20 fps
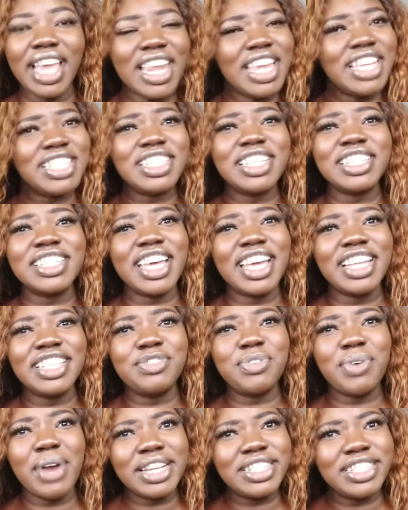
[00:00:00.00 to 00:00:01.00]
let's just
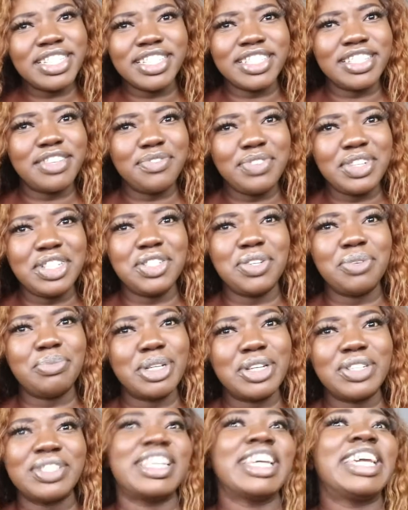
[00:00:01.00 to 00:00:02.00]
get right in the video
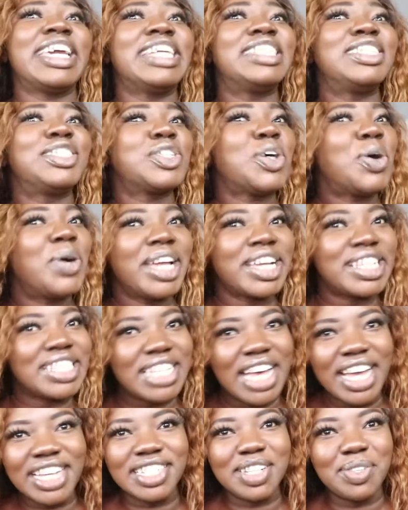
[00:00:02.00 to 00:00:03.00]
because I get so
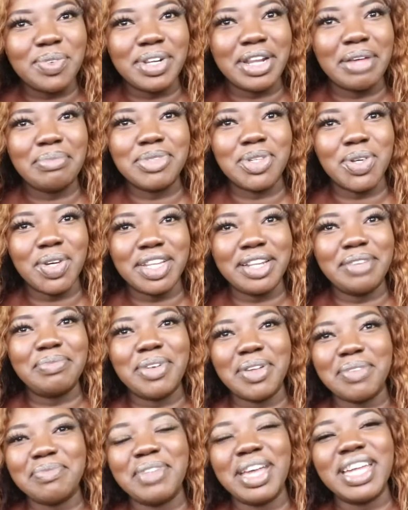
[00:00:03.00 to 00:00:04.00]
excited when I'm talking
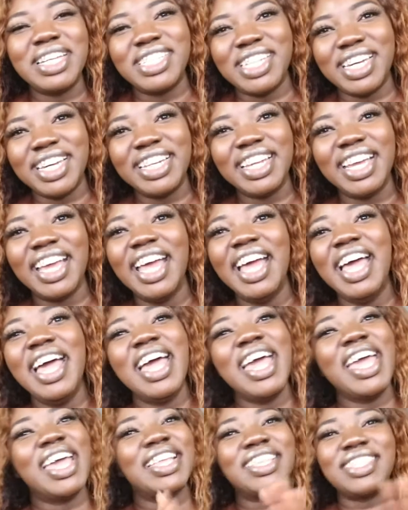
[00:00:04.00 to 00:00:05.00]
about my journey.
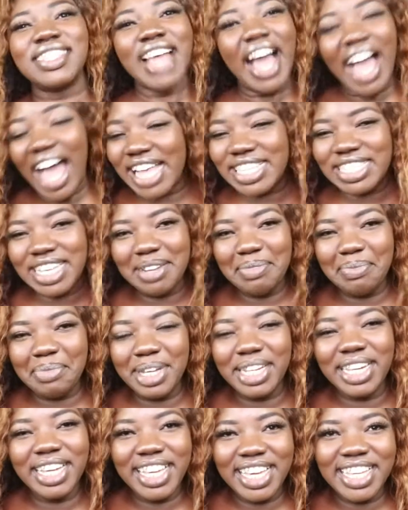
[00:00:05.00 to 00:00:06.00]
It hasn't
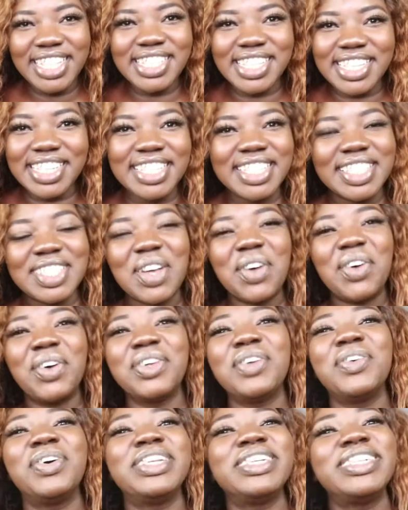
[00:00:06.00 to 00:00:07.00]
been easy, so
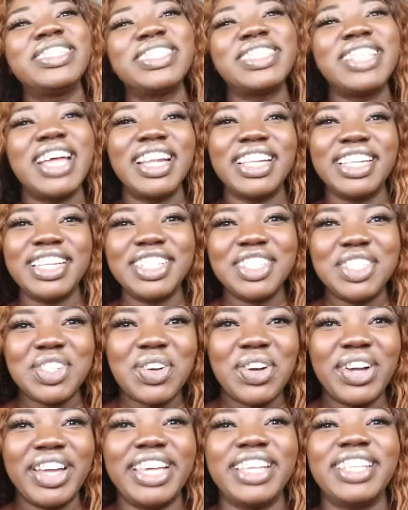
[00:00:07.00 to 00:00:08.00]
you understand the
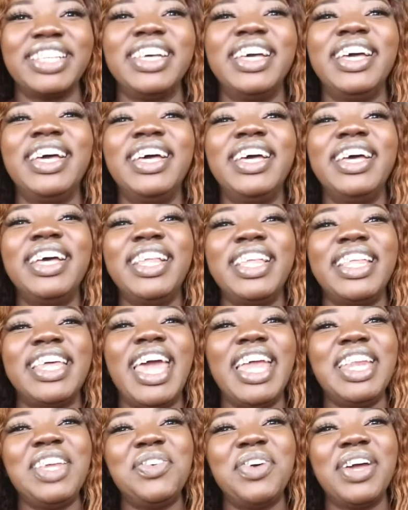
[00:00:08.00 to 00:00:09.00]
joy.
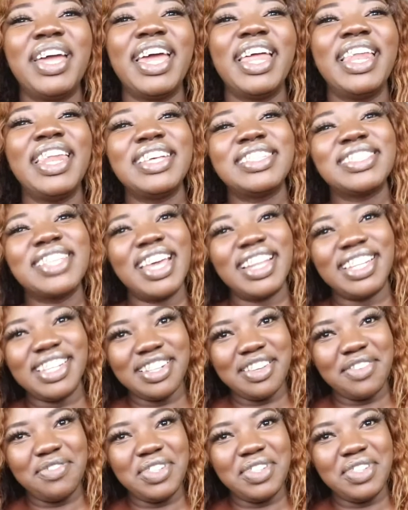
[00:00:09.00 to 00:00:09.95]
Anyway, let's get in the